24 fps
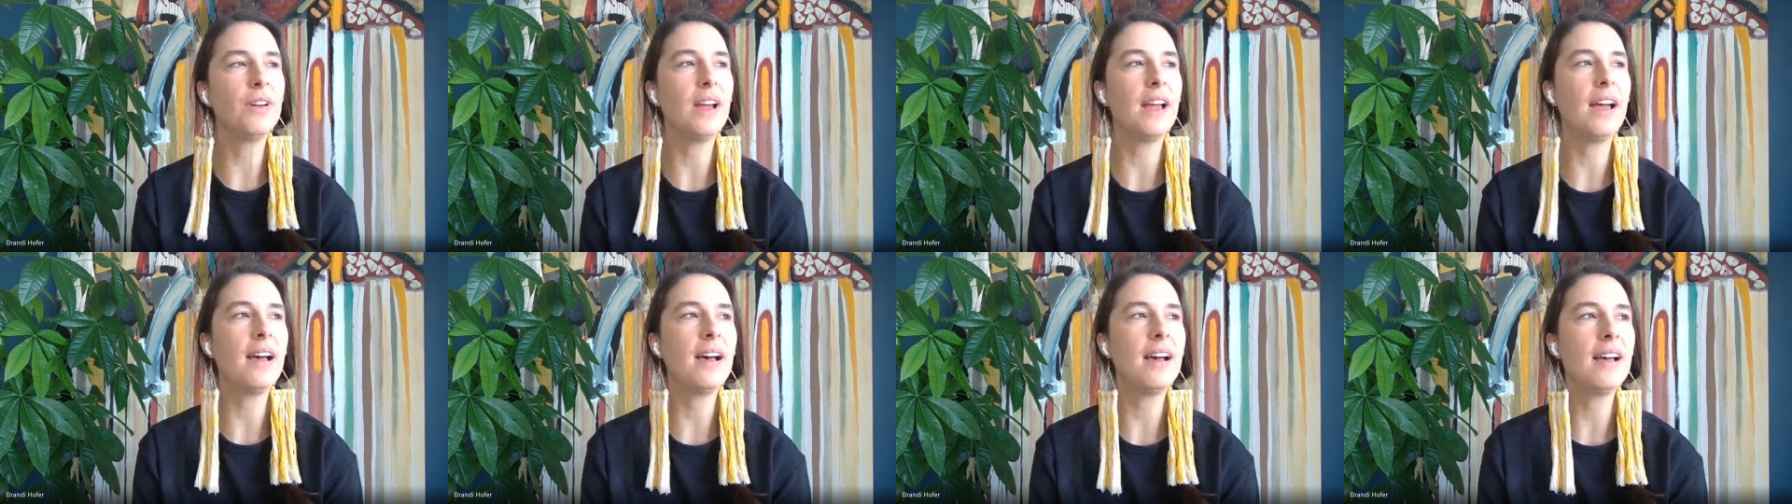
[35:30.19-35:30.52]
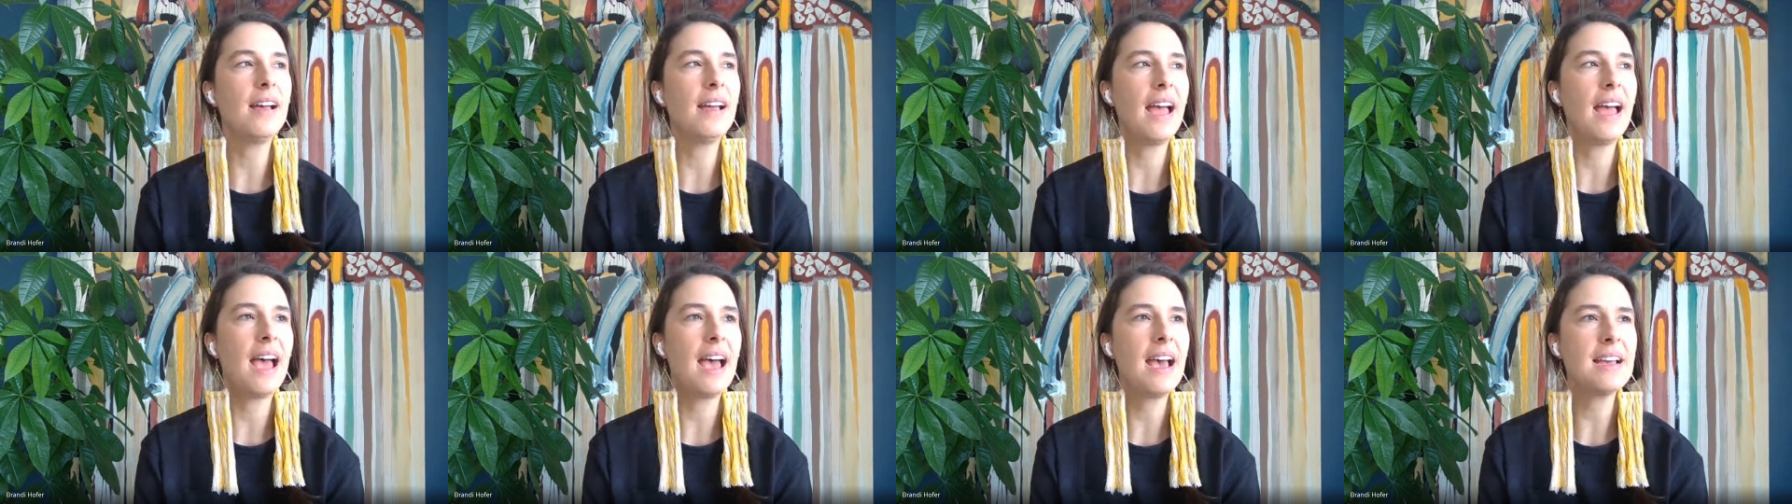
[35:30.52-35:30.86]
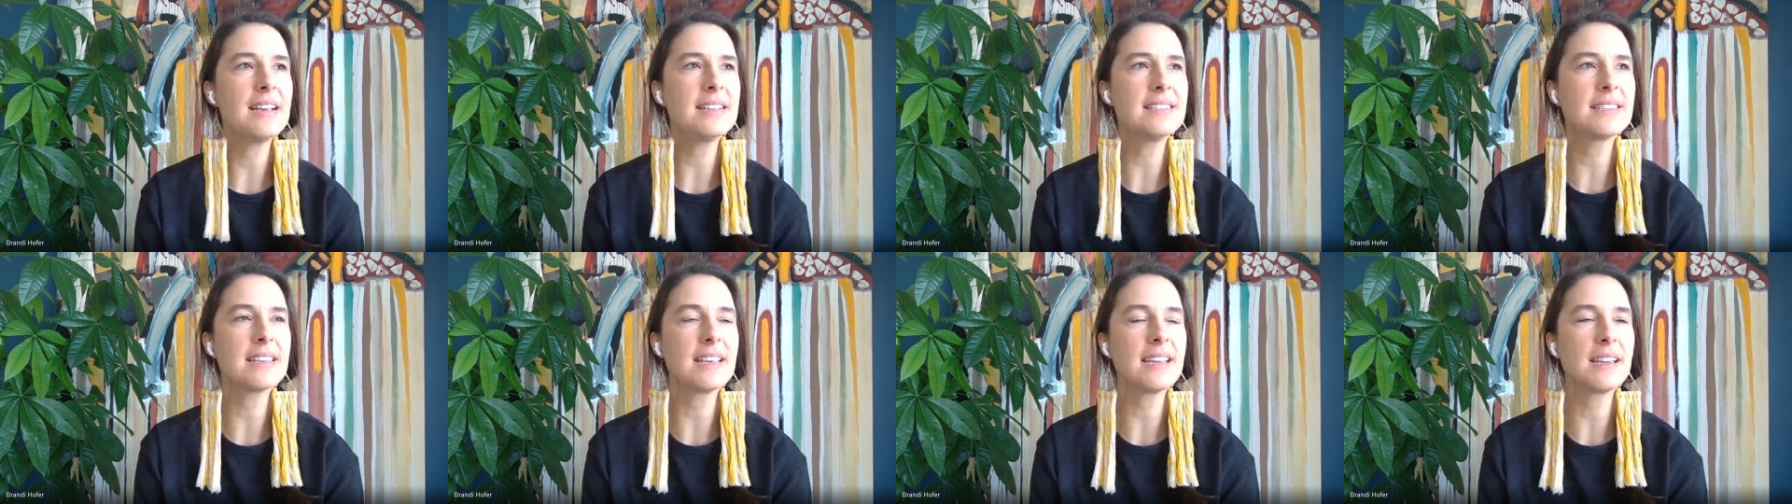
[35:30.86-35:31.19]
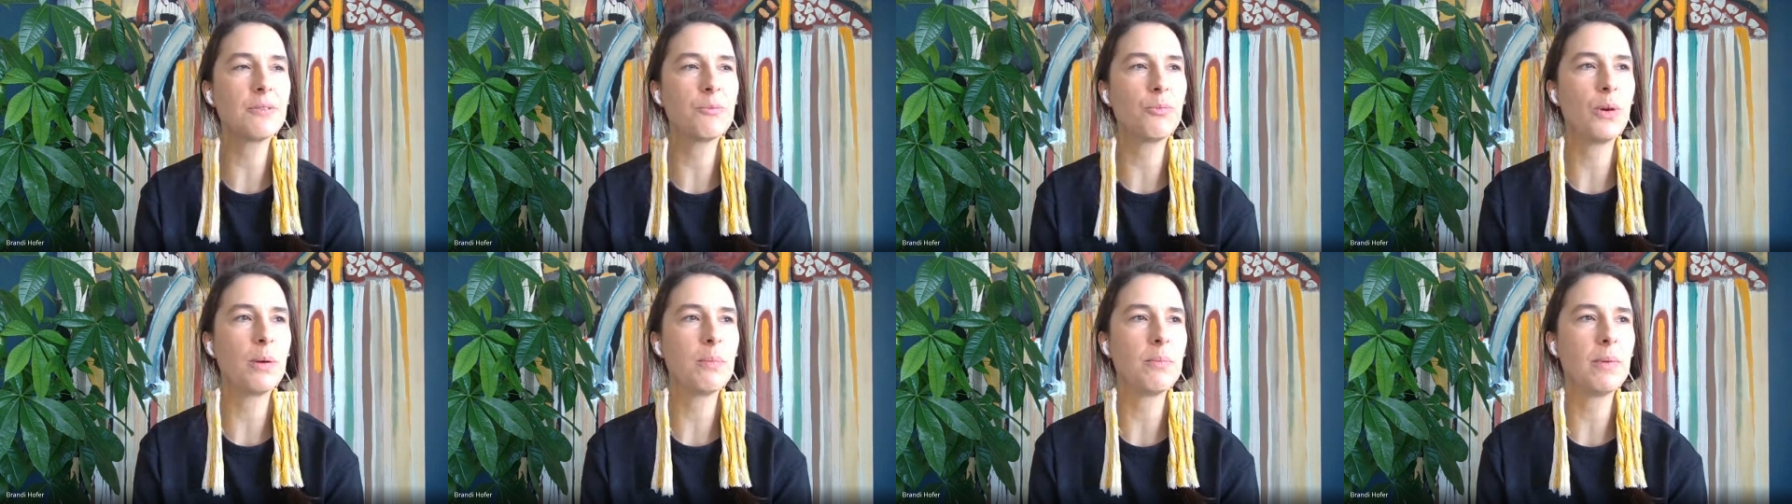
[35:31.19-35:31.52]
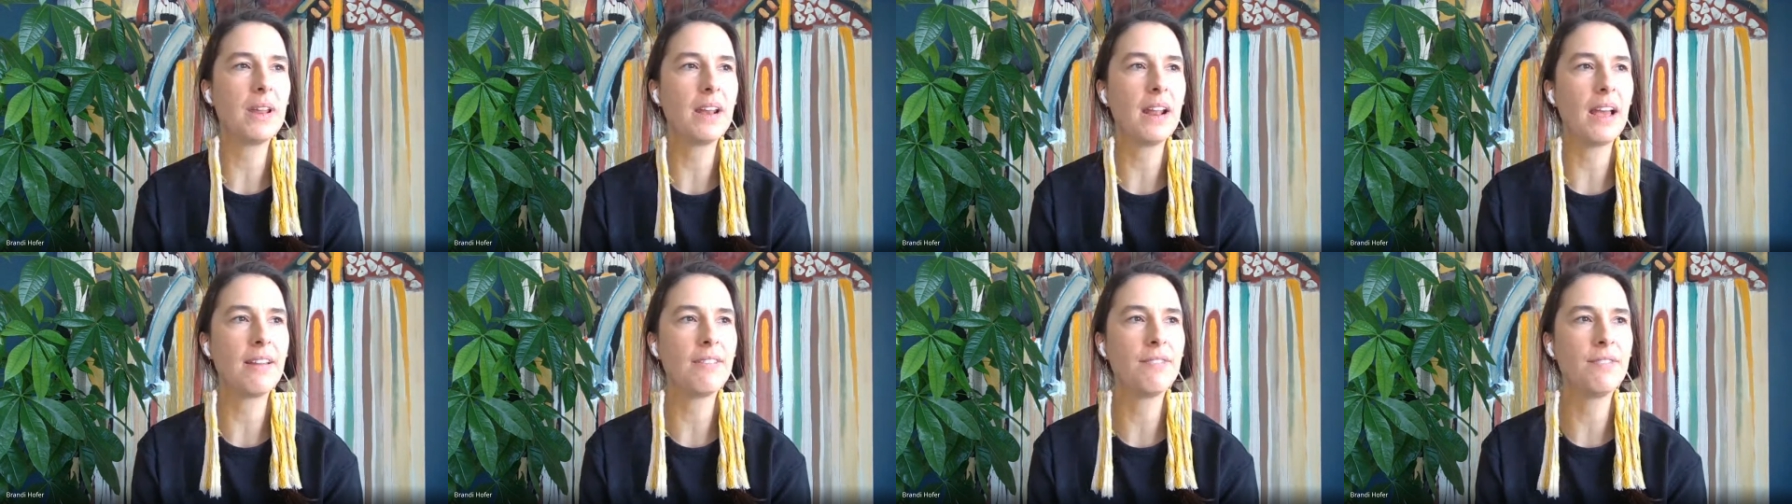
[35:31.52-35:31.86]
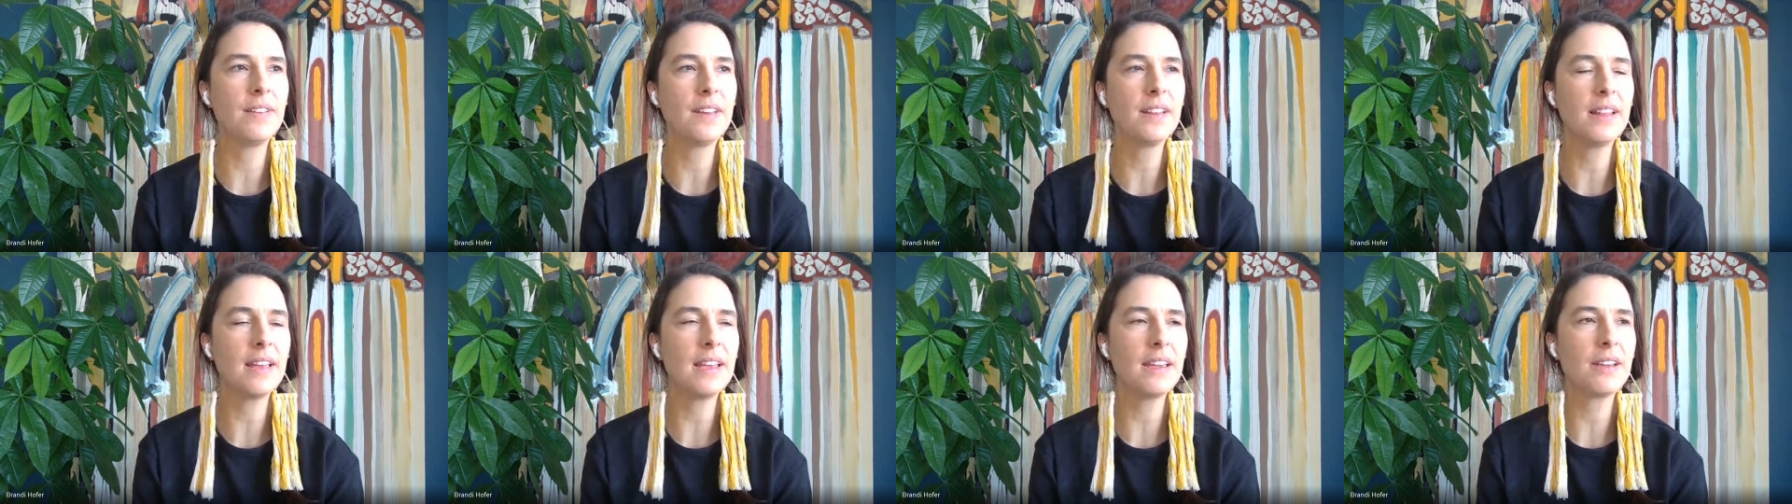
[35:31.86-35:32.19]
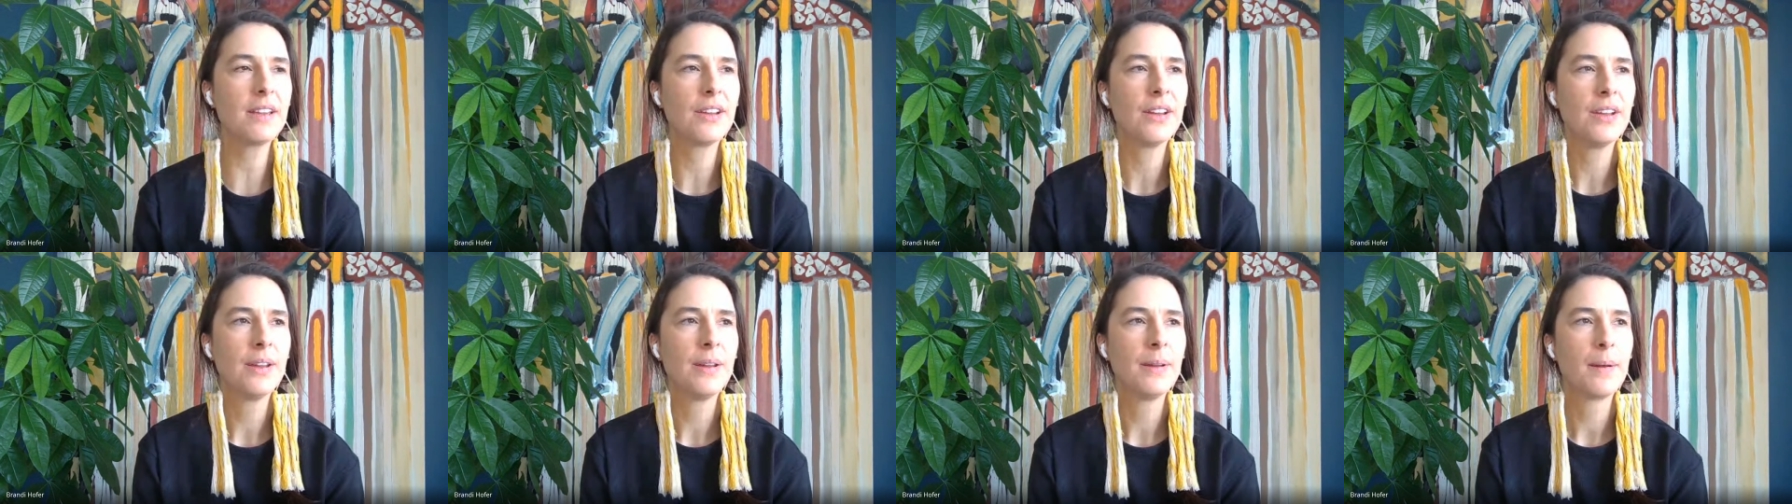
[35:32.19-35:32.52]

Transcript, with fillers: uh as like women i feel like